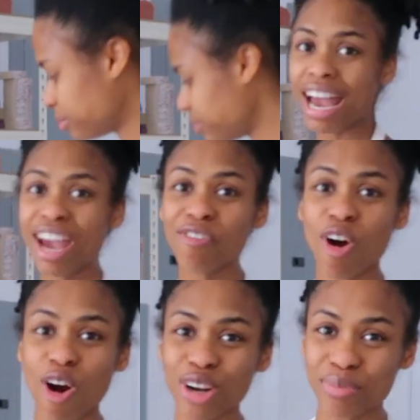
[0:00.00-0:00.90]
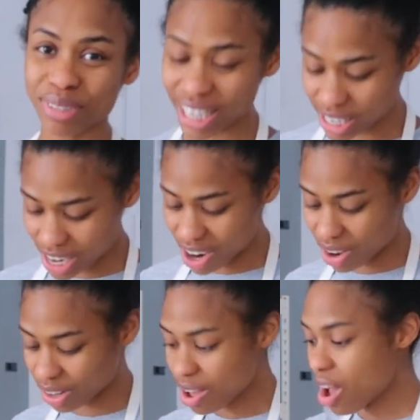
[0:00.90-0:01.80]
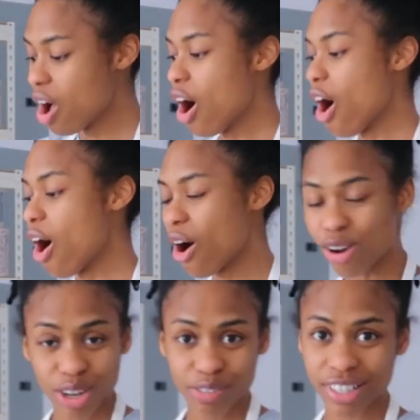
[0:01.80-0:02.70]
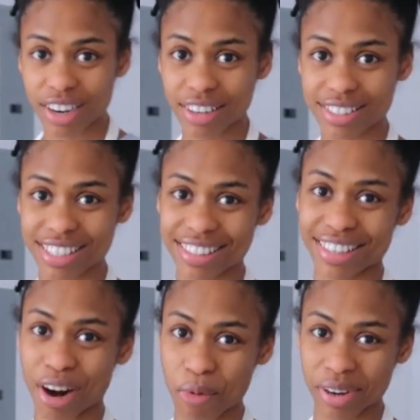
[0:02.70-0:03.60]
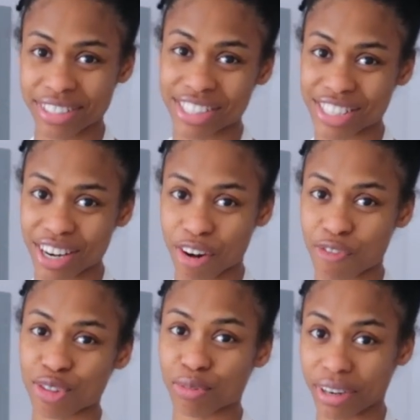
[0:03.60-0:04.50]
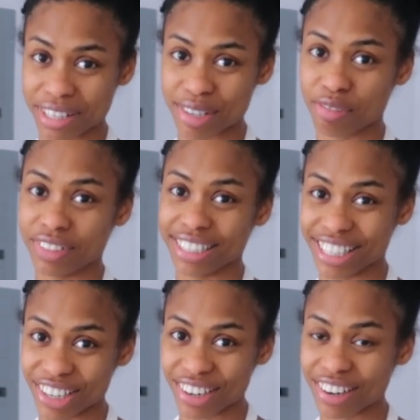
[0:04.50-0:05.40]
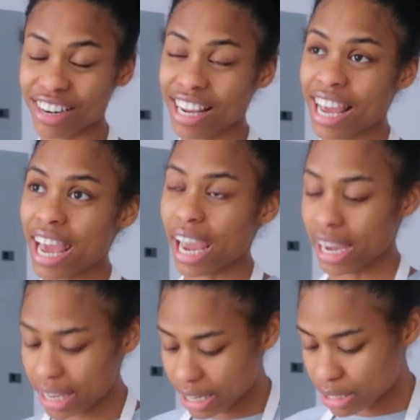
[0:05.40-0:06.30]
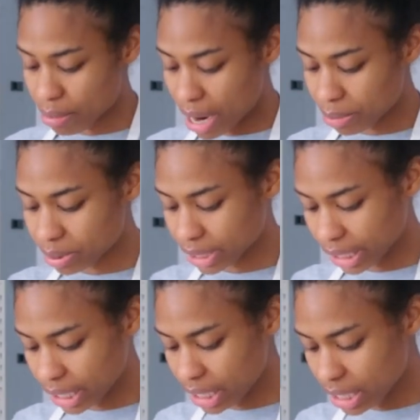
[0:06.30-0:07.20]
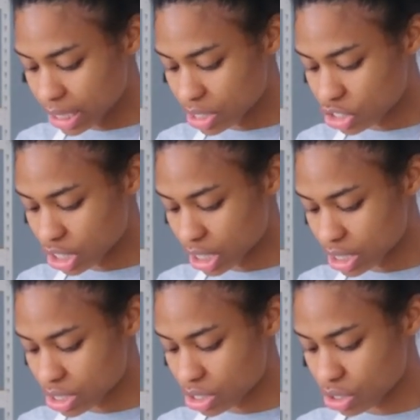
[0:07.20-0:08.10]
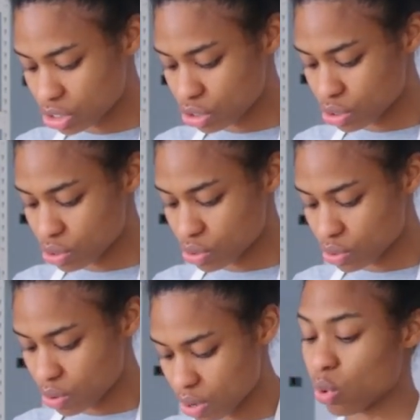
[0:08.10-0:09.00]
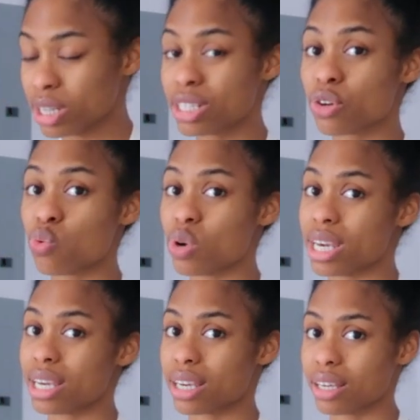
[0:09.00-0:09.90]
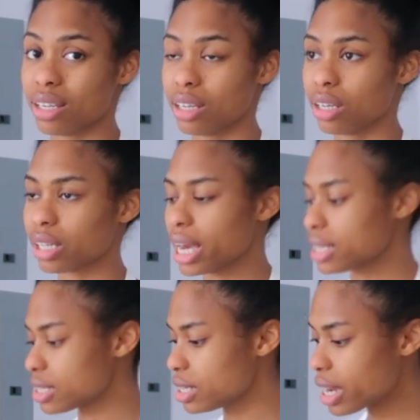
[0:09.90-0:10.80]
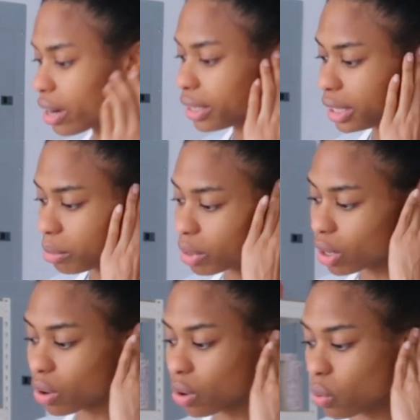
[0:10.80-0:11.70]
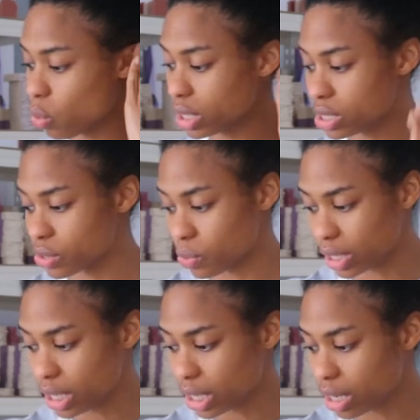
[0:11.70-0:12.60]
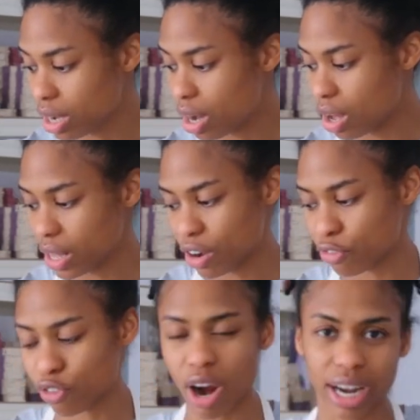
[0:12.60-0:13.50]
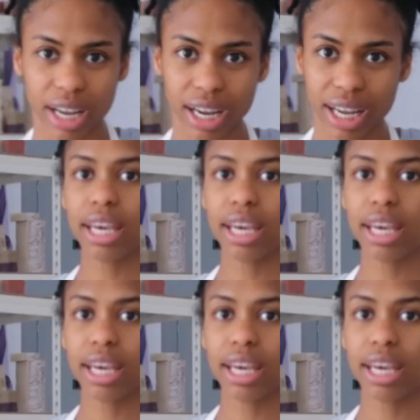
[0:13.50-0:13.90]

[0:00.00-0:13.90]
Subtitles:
I have already planned out all of the content that I want to share for the rest of the year. And my plan is just to do once a week, like send out an email once a week on like a Friday.